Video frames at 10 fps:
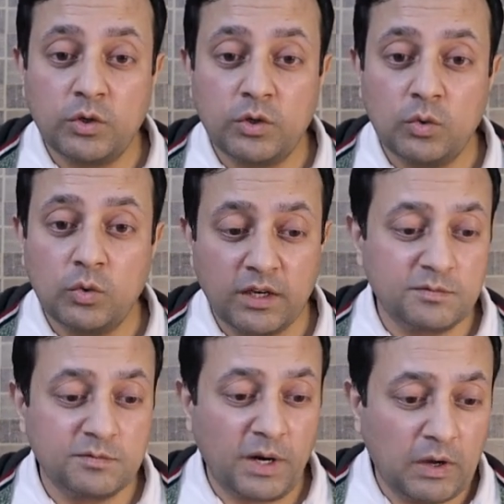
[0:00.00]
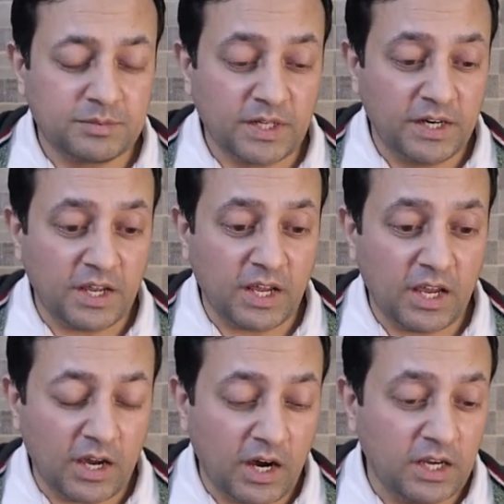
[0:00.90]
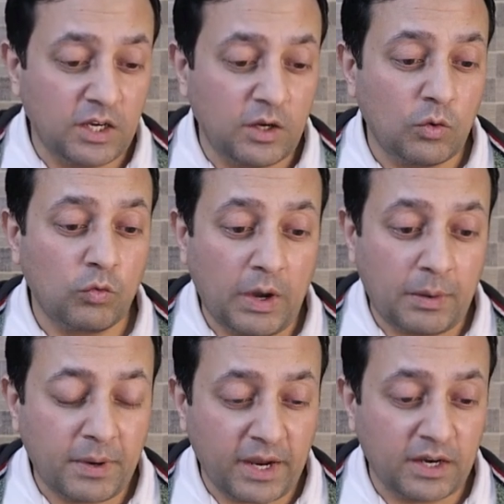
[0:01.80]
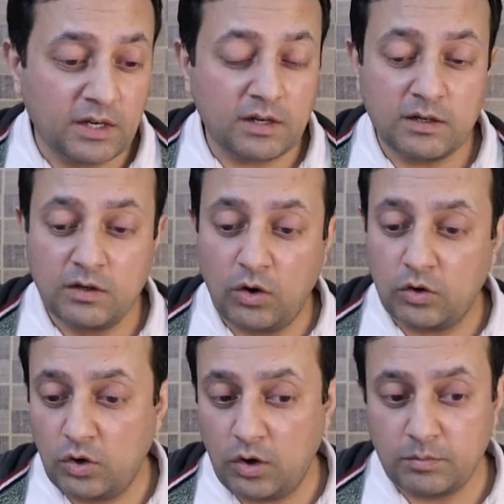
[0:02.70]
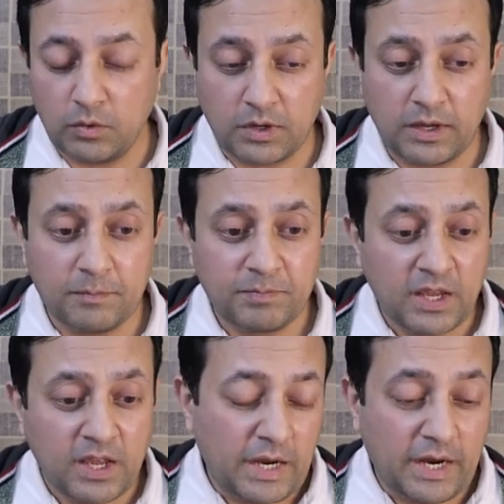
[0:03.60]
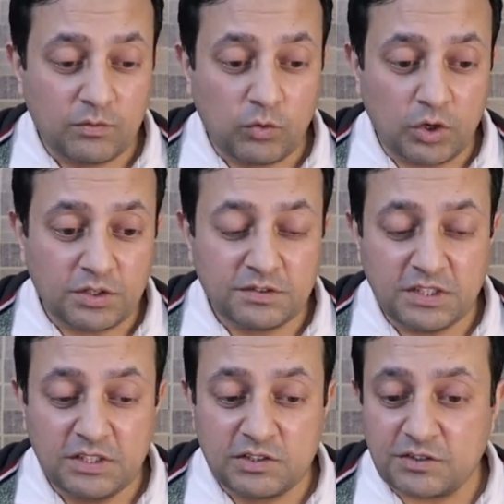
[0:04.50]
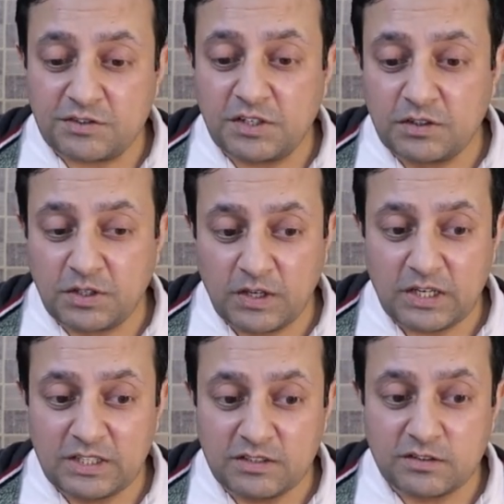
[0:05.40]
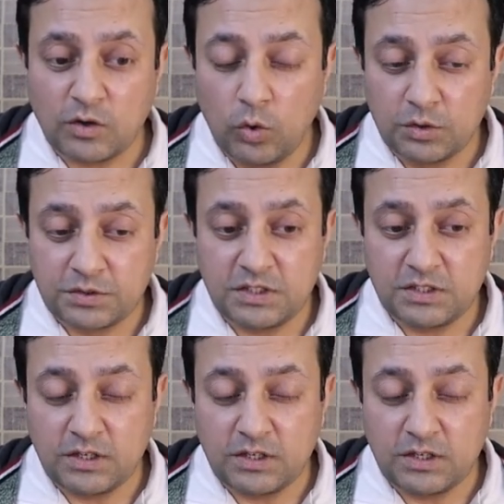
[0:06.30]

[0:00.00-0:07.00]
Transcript: Here is my website aiwebranker.com. okay, and what is the interesting thing, it is hosted